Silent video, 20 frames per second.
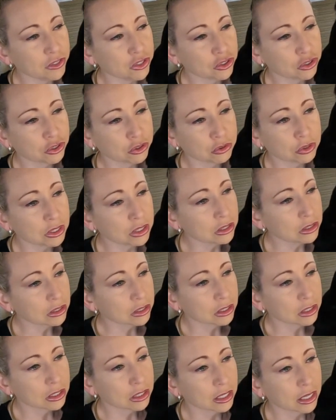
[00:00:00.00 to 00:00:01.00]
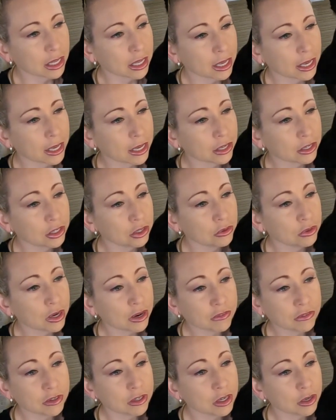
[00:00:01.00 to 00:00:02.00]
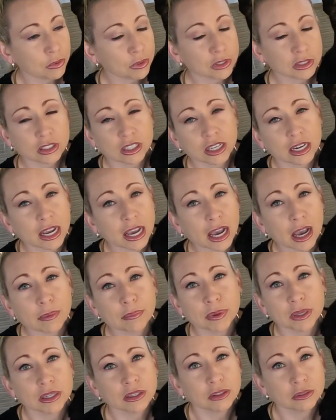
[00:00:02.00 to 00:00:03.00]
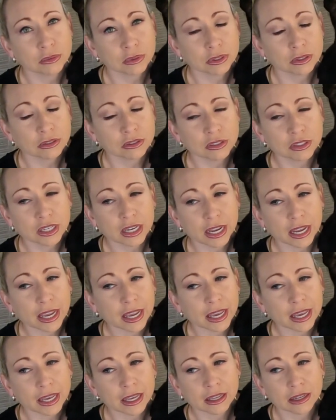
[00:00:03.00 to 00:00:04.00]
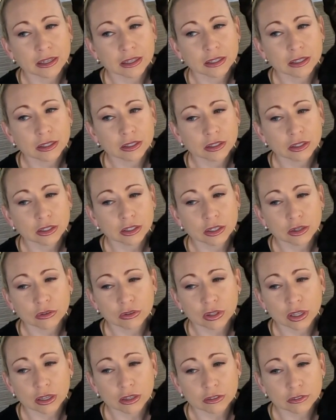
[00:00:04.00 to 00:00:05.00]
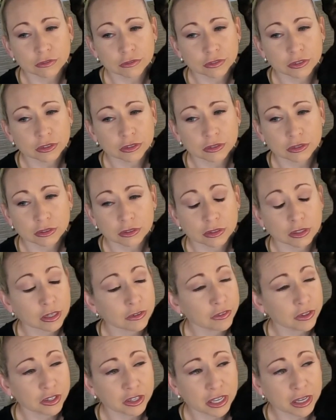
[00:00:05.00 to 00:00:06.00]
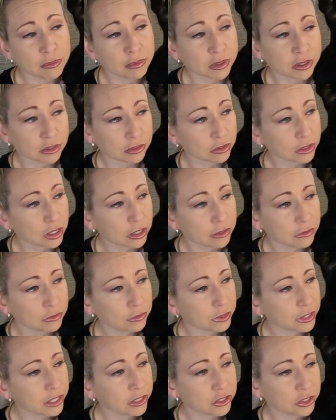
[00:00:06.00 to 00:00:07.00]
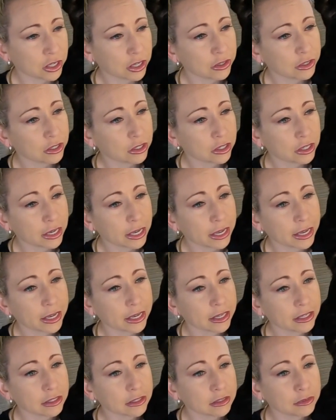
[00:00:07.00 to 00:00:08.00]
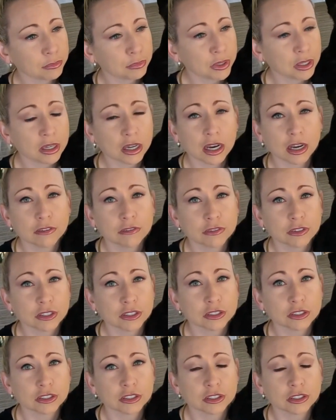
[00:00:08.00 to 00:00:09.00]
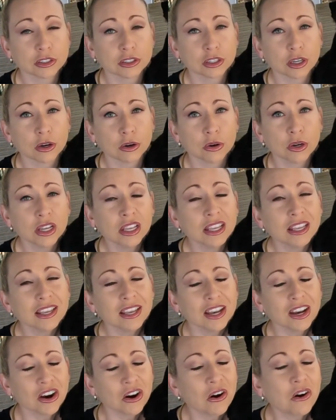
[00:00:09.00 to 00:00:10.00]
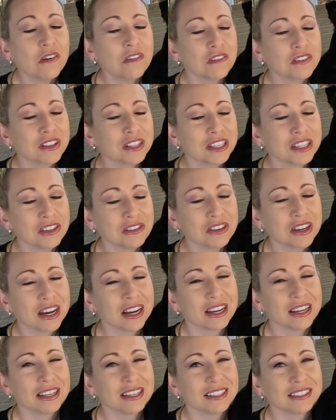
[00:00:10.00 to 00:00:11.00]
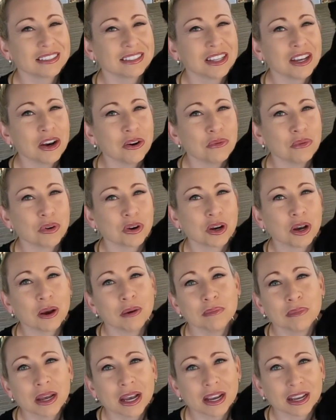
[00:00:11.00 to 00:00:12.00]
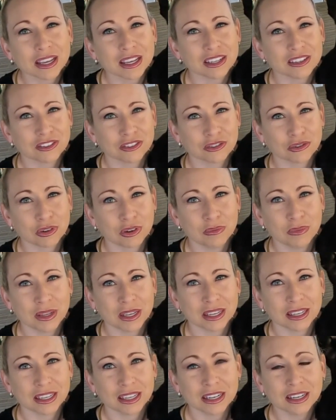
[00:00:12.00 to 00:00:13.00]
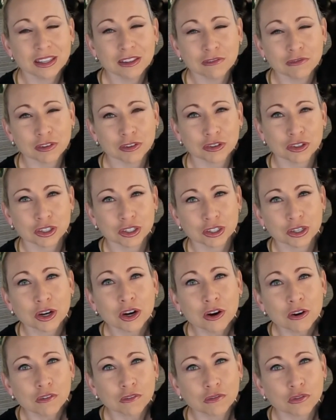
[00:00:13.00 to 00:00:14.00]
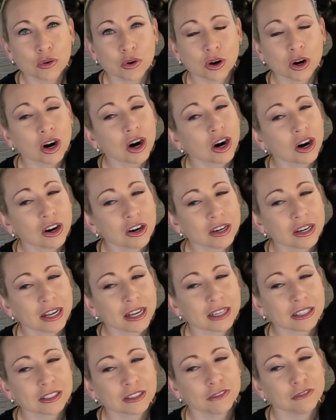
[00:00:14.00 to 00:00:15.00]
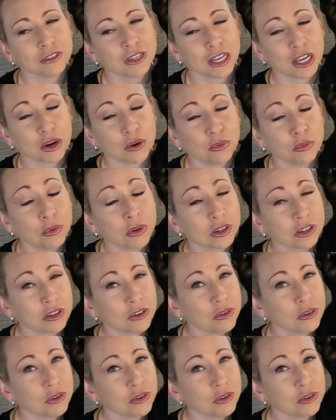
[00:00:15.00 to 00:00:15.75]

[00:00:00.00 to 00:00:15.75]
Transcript: is short and you never know what's going to happen in the world. And, love your neighbor, love each other, and put God first. So hopefully you guys will come back and join me again in the future for our next video. We're